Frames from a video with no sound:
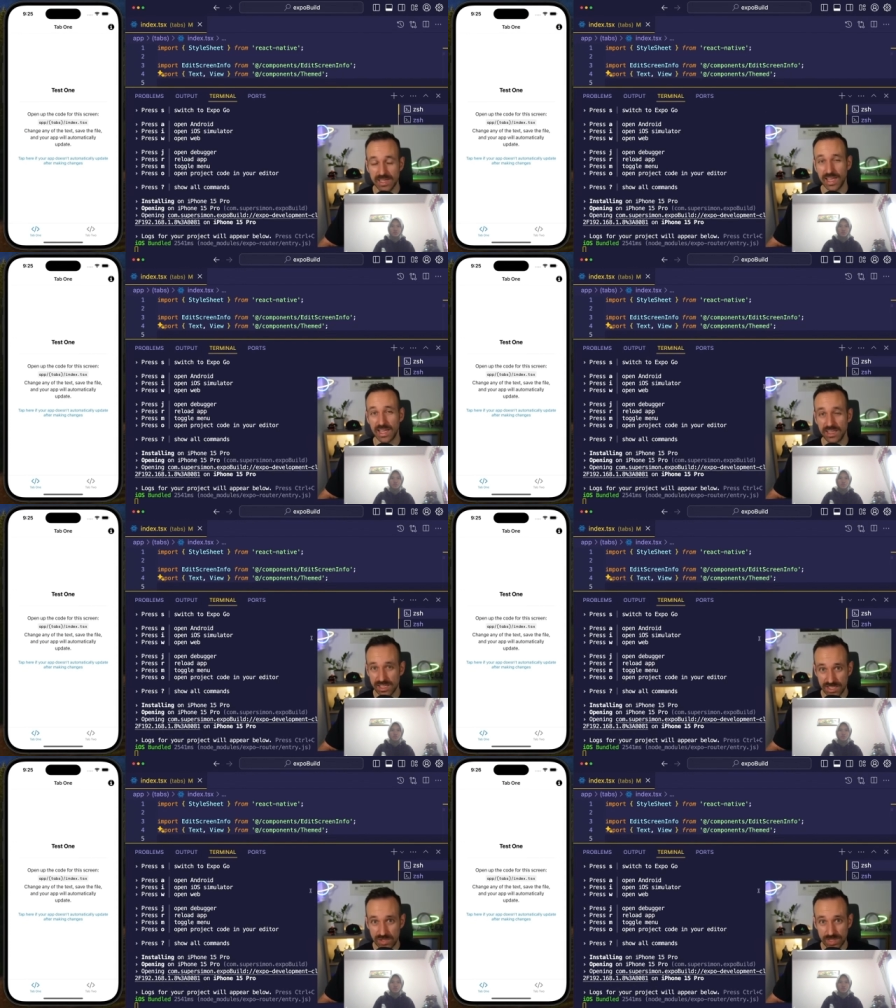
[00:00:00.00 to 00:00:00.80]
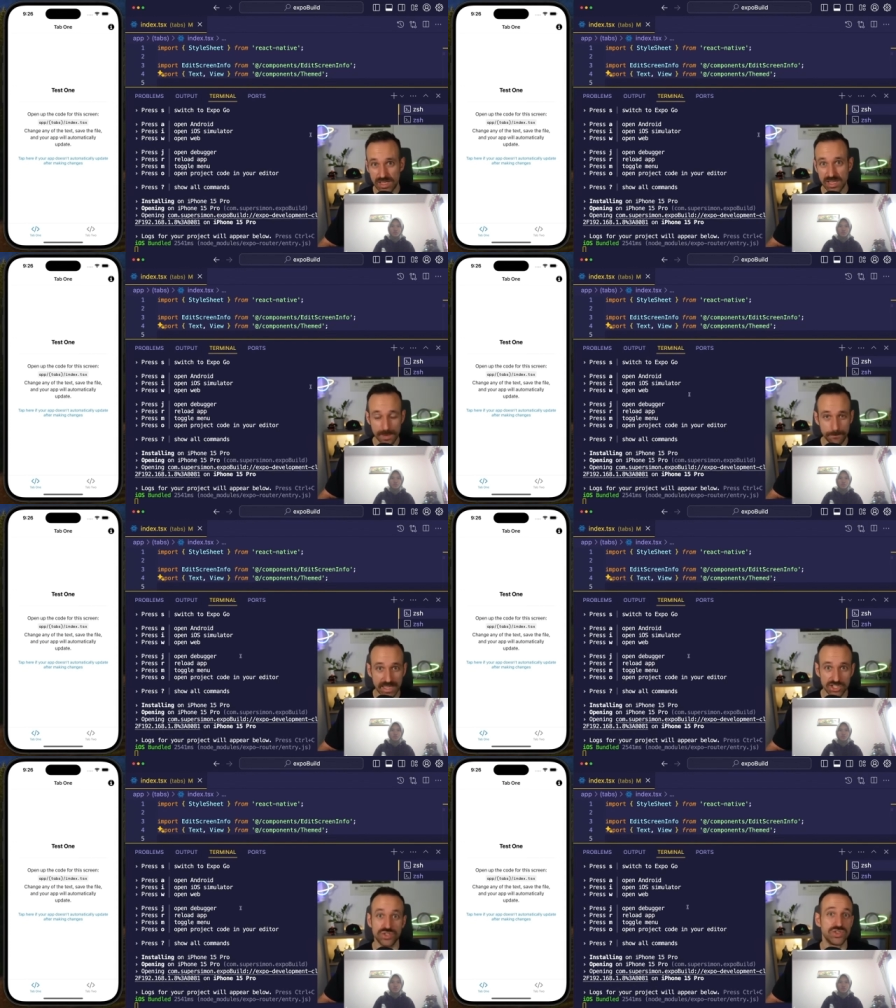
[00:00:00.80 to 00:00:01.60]
and you need a
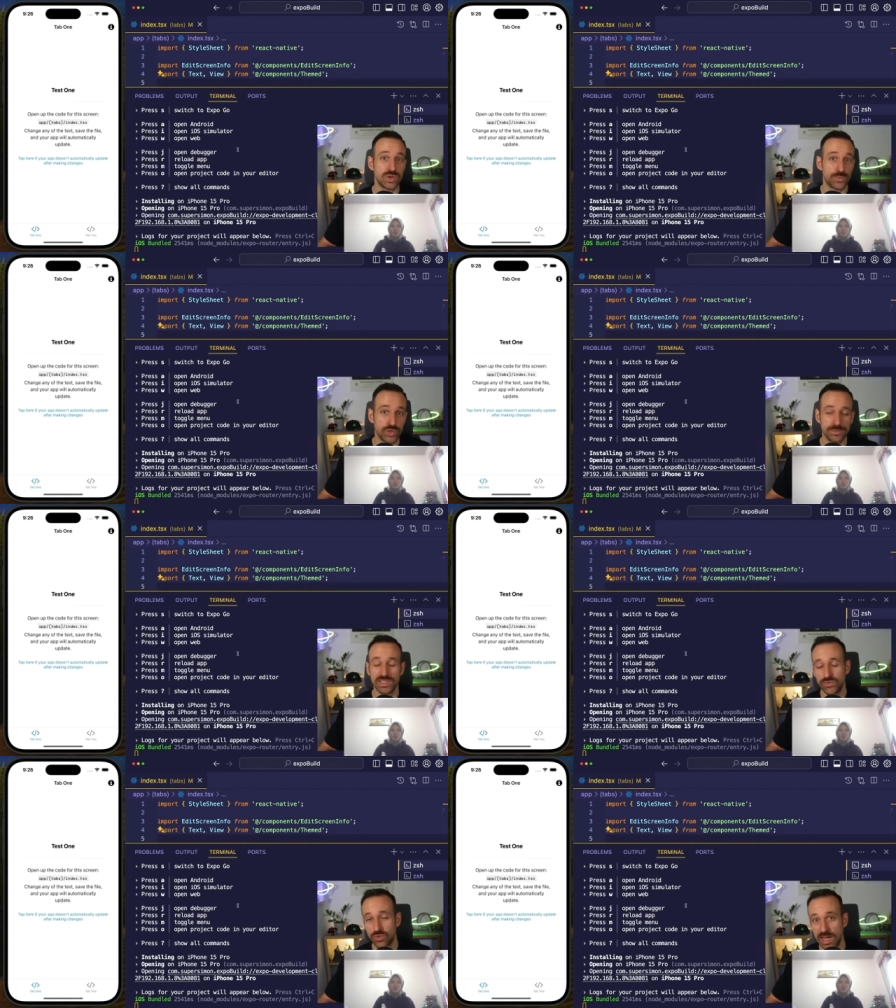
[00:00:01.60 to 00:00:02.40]
Mac to do a pre-build for